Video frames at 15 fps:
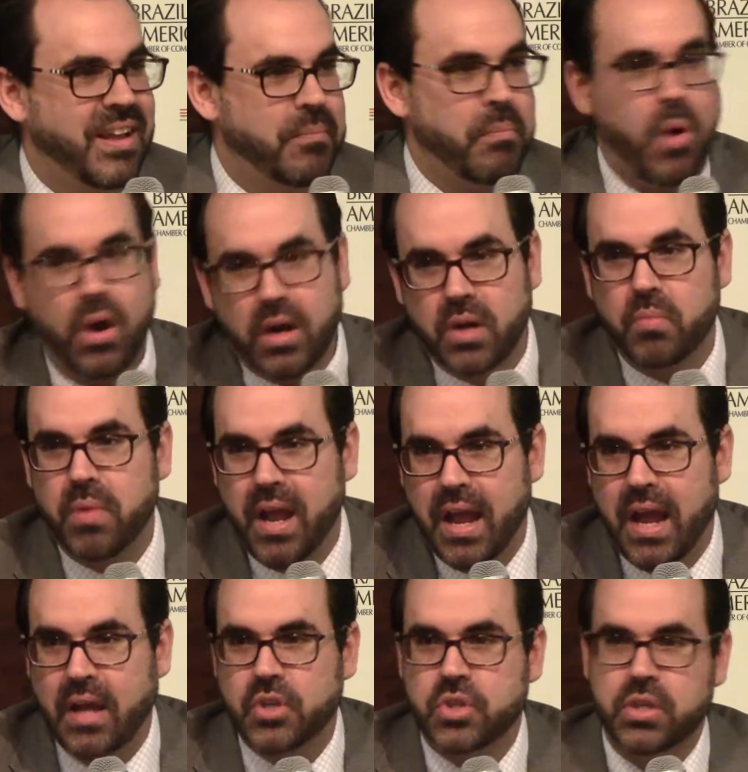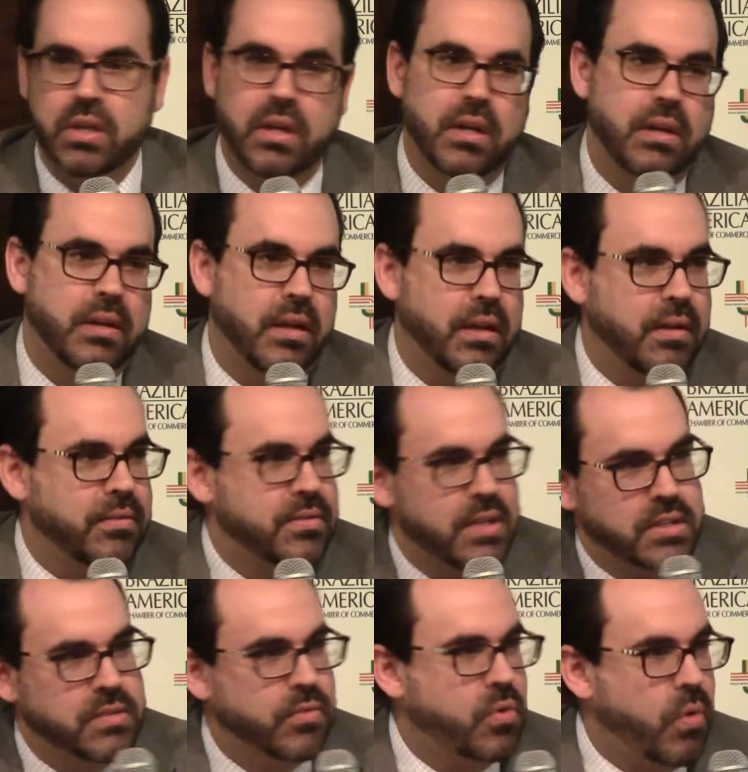market reaction, a
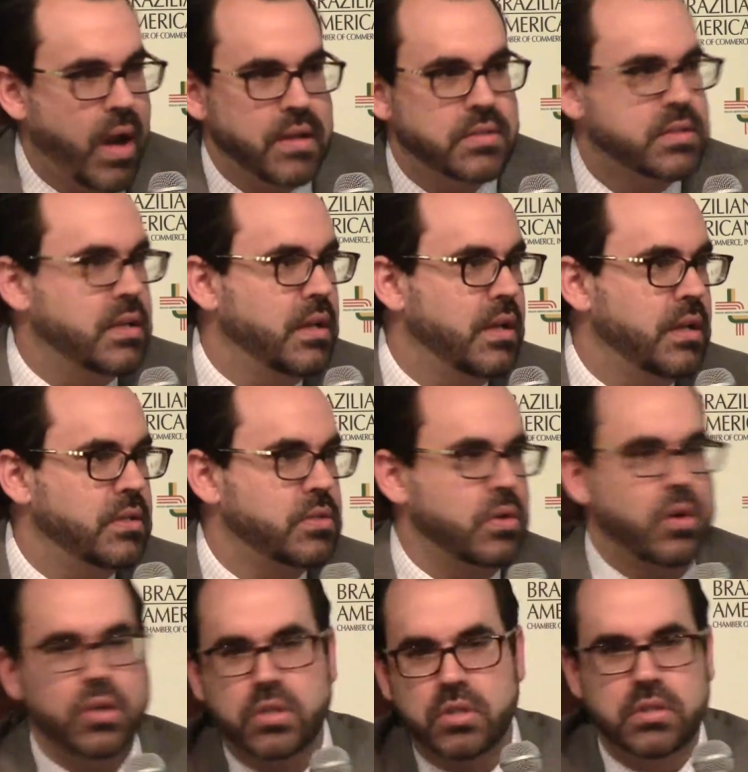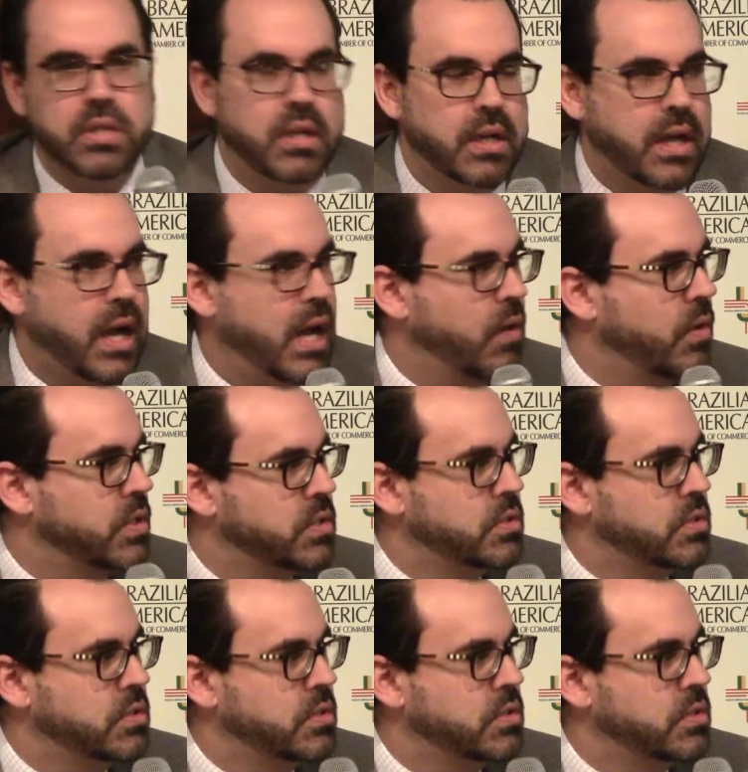sense of crisis, urgency in Congress,